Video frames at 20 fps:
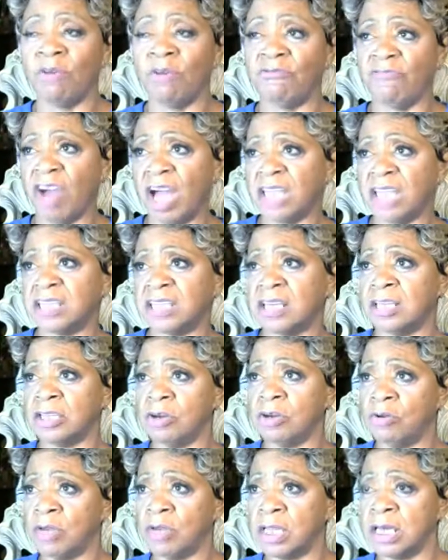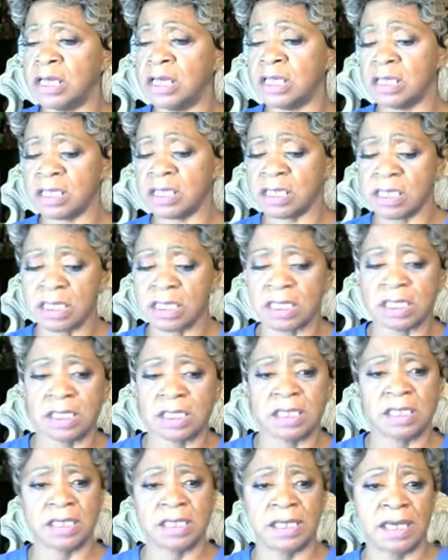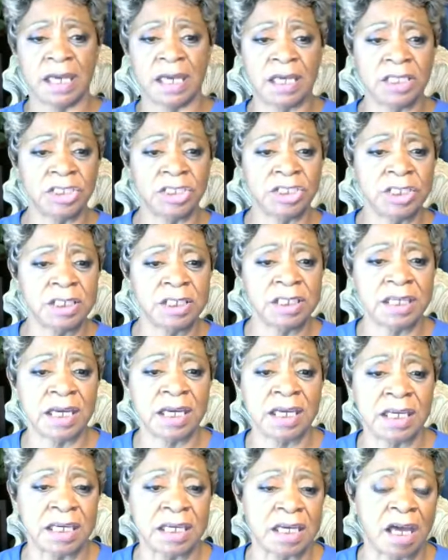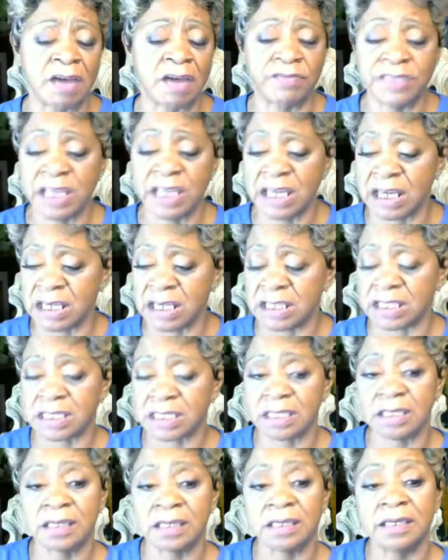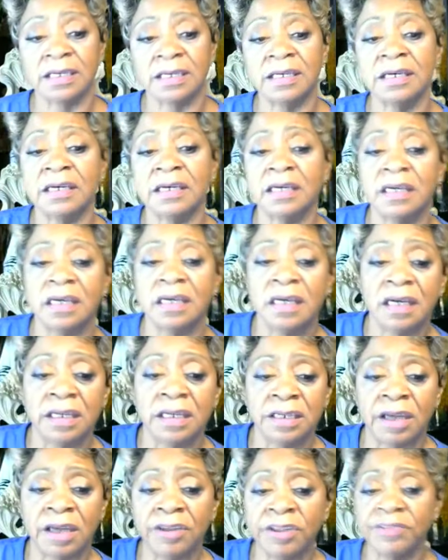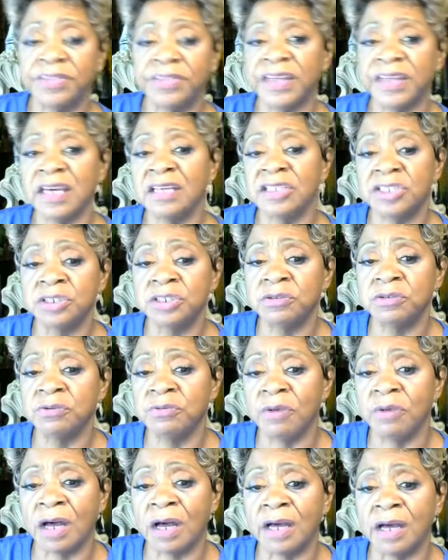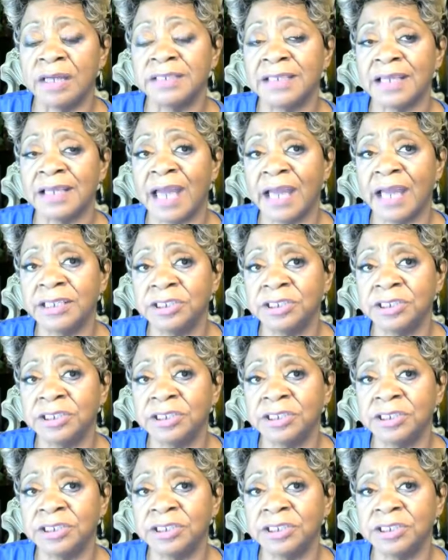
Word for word: Go on, Ron Kenoly ancient and day of days. Another thing to uh,